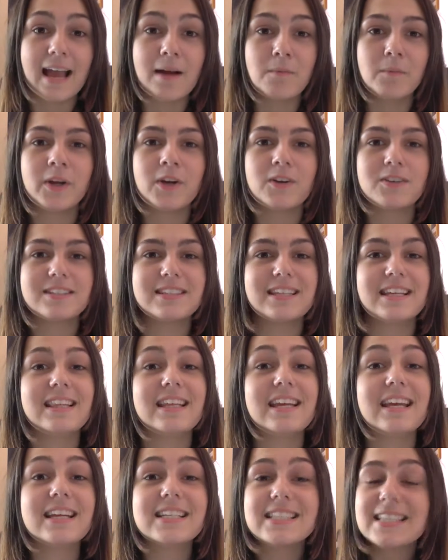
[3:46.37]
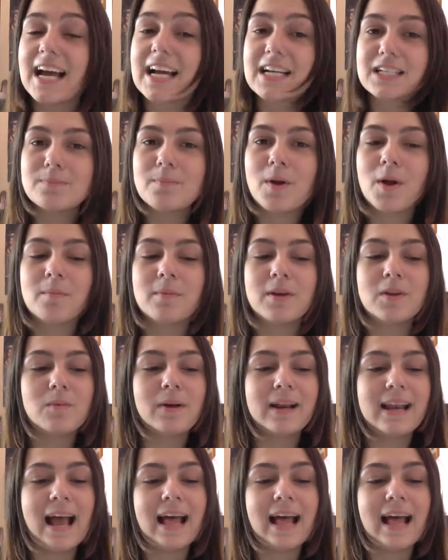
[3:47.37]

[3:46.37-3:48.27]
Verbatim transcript: and we got to see the exact moment when